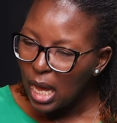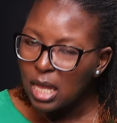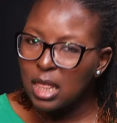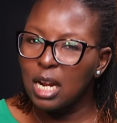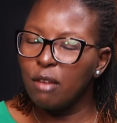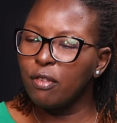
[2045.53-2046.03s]

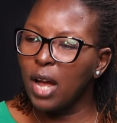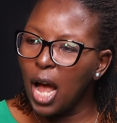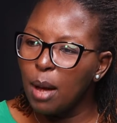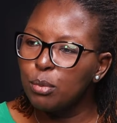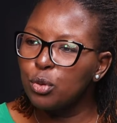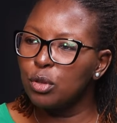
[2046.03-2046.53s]
That have
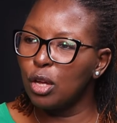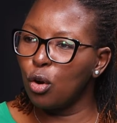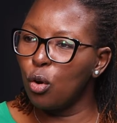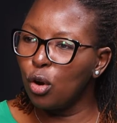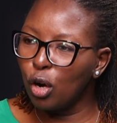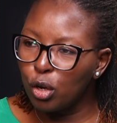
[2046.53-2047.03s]
come to the
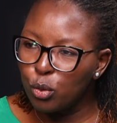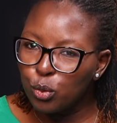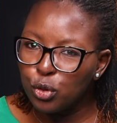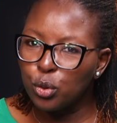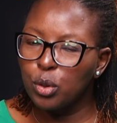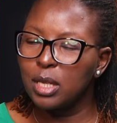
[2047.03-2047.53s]

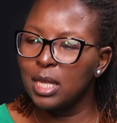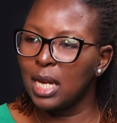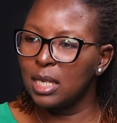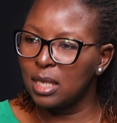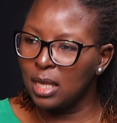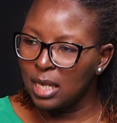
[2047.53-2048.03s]
conclusion
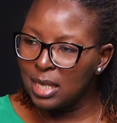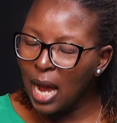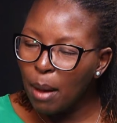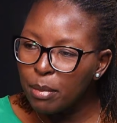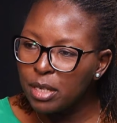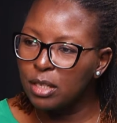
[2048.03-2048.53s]
that the
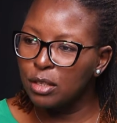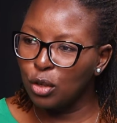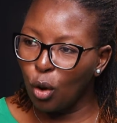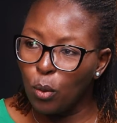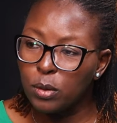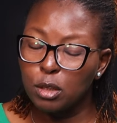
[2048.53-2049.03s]
damages
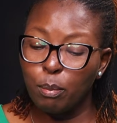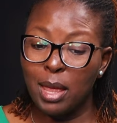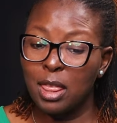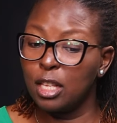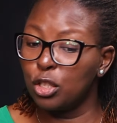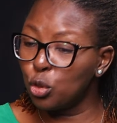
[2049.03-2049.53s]
caused by
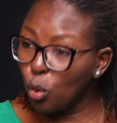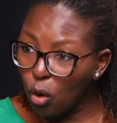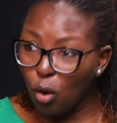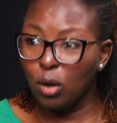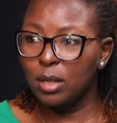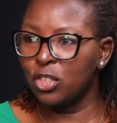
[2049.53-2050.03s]
the
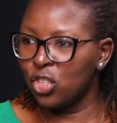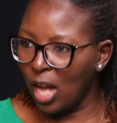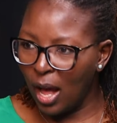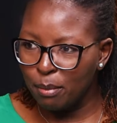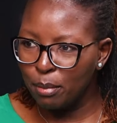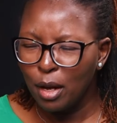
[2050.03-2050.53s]
so-called
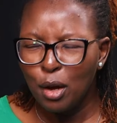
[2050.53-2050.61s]
jab,